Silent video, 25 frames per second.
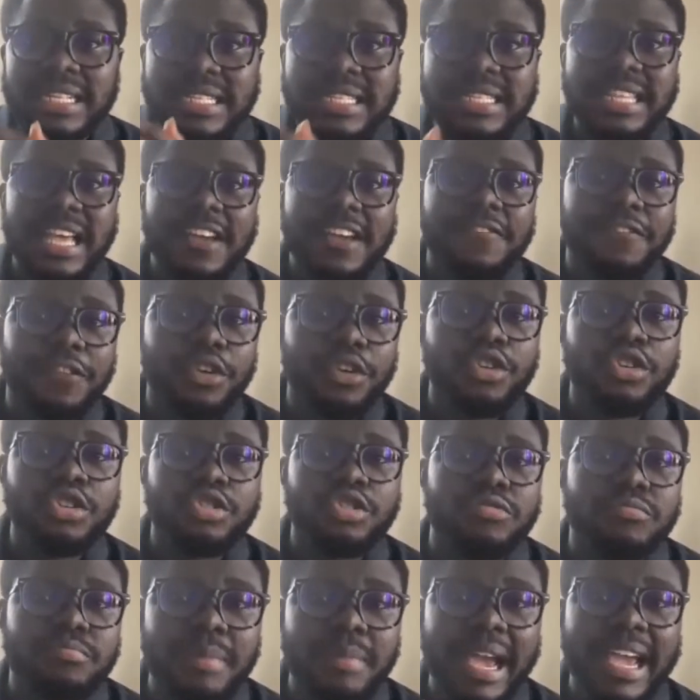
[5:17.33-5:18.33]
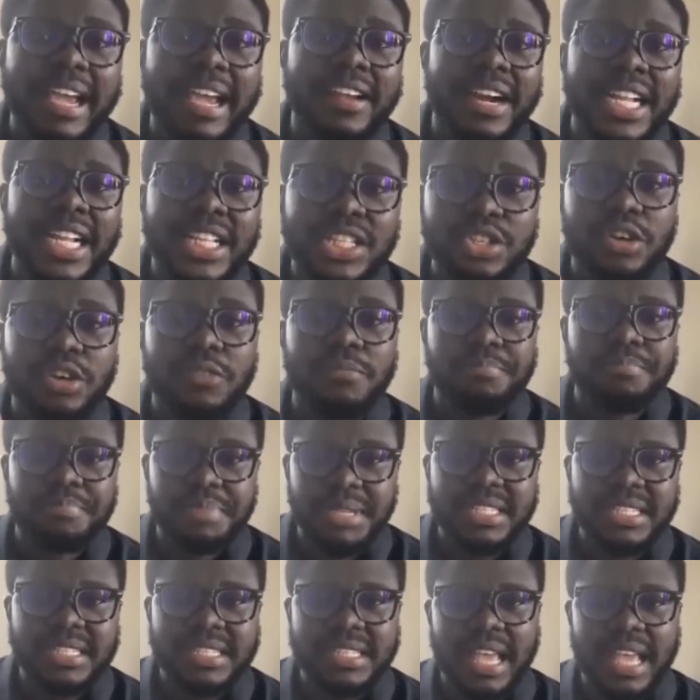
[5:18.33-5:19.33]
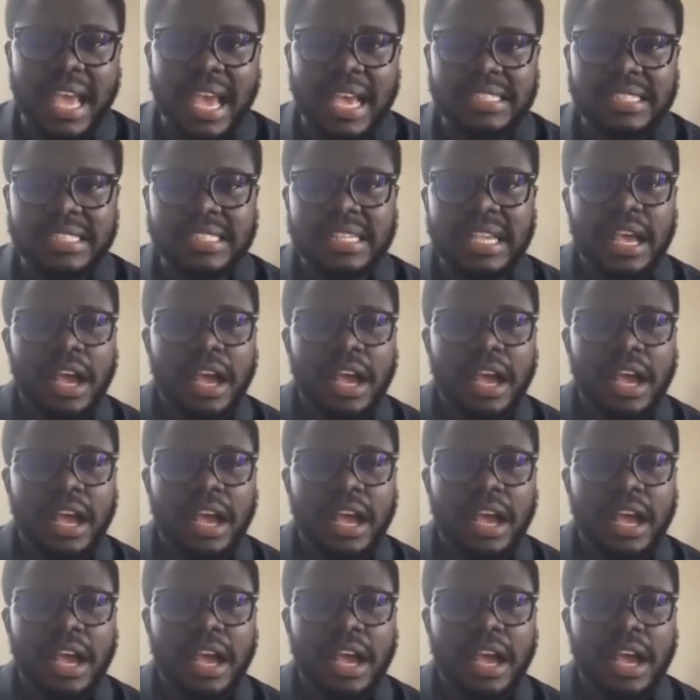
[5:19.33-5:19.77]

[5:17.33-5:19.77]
time for you to migrate your business,